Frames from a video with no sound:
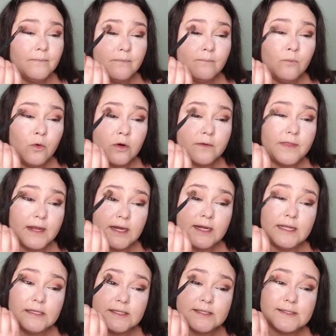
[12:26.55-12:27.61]
more than it
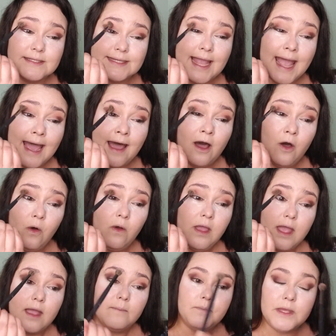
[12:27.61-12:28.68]
is now,
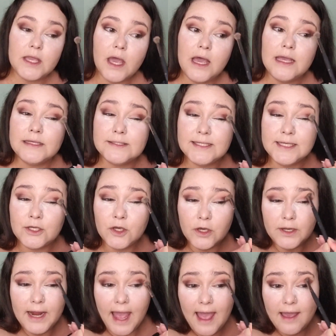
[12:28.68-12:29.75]
because he
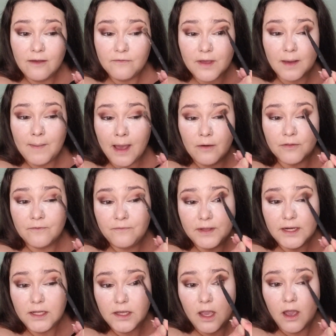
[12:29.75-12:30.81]
could have come out with a
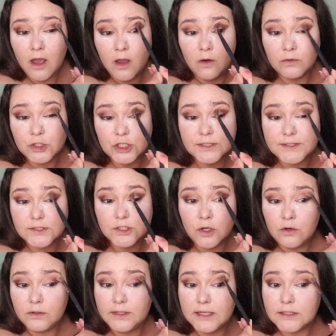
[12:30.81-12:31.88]
video just
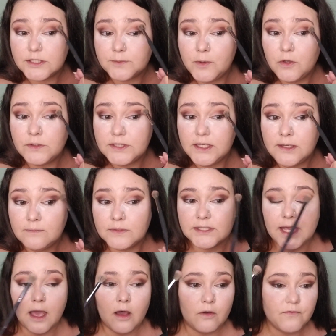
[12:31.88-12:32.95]
totally exposing
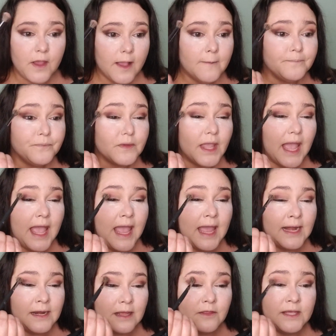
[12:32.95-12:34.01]
himself
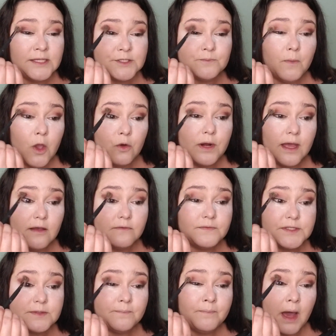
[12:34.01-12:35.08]
and his
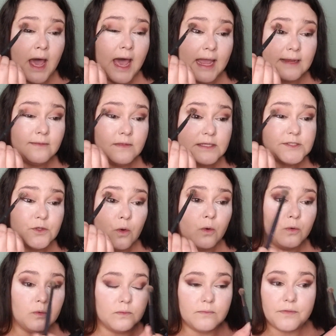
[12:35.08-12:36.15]
motives behind this
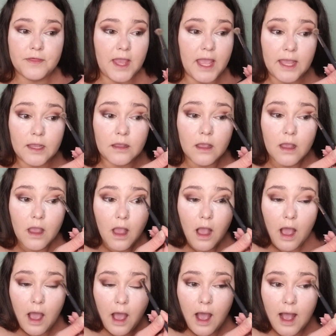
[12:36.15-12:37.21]
whole thing.
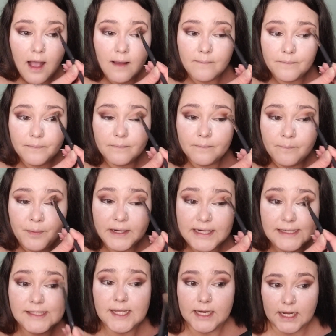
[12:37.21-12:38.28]
But
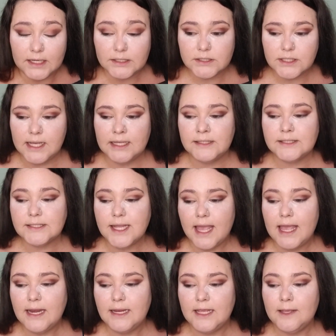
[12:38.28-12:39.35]
he didn't.
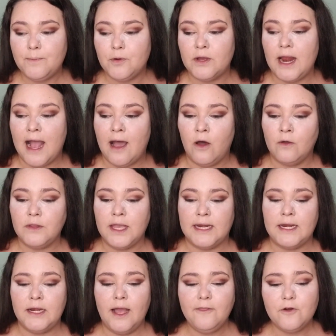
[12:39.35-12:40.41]
Instead, he put out yet
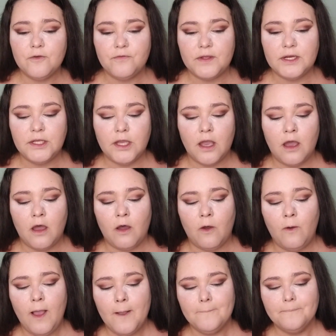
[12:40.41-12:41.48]
another video